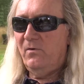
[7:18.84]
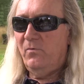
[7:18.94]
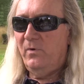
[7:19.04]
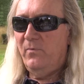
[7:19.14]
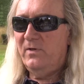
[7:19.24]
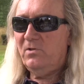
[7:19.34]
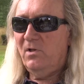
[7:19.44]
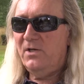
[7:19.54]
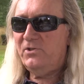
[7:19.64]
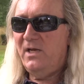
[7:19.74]
we went to
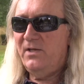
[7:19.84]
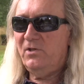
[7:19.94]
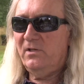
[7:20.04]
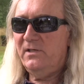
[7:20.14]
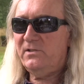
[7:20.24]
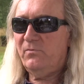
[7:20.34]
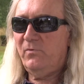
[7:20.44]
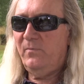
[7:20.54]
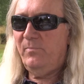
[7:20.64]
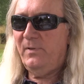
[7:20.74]
Los Angeles, and
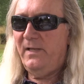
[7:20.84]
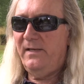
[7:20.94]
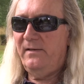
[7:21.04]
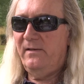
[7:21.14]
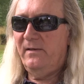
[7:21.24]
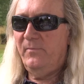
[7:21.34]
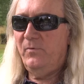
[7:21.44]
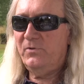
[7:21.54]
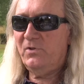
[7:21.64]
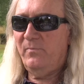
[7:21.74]
we played the
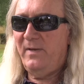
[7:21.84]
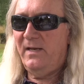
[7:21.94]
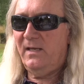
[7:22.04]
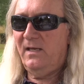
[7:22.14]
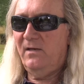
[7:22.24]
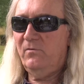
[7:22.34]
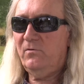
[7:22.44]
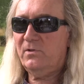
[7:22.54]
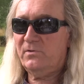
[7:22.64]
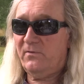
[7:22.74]
original band again,
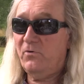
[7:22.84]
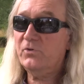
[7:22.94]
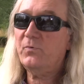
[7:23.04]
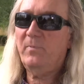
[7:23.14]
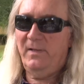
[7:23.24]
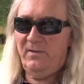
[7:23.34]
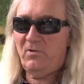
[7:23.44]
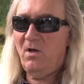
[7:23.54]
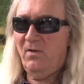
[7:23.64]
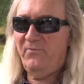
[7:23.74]
because of course we played at
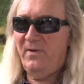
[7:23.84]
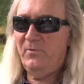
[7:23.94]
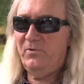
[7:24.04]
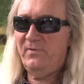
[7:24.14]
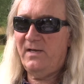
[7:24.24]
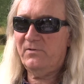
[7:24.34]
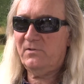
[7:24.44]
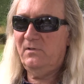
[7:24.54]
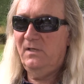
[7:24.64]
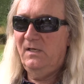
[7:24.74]
the Hall of Fame in
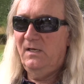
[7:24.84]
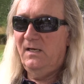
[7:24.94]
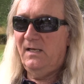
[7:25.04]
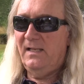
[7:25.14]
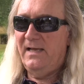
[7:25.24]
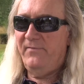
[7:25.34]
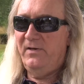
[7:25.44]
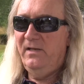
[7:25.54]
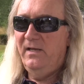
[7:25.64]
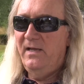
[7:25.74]

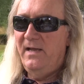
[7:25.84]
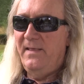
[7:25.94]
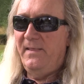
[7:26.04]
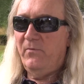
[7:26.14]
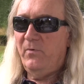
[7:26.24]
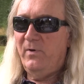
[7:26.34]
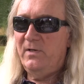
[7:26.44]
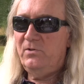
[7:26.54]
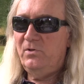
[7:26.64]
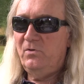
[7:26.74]
2011. And then we
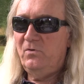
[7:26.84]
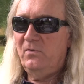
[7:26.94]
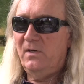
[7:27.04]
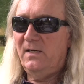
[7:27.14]
went to